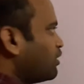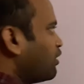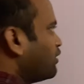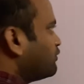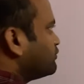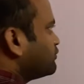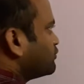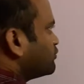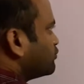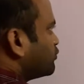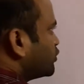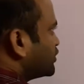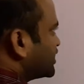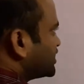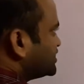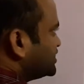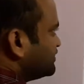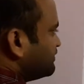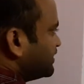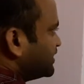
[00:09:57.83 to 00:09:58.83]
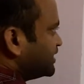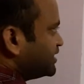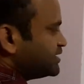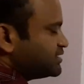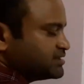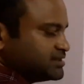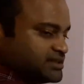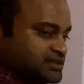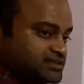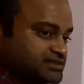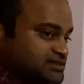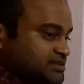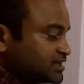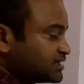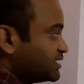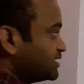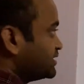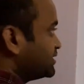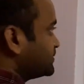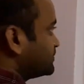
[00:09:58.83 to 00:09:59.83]
of voltage divider
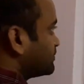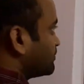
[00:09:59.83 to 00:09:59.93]
circuit.